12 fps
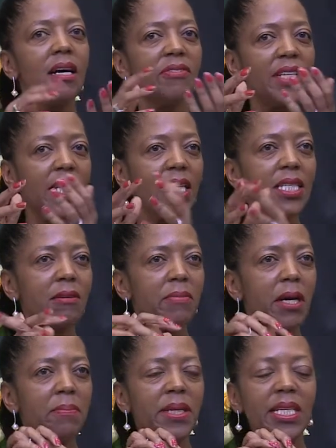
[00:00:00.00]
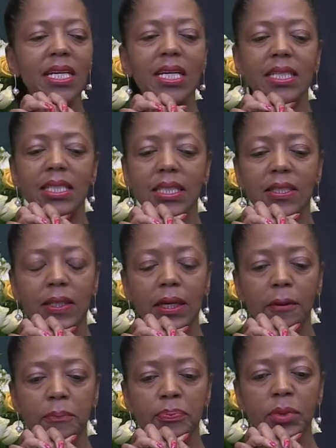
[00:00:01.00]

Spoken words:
after getting my medical degree,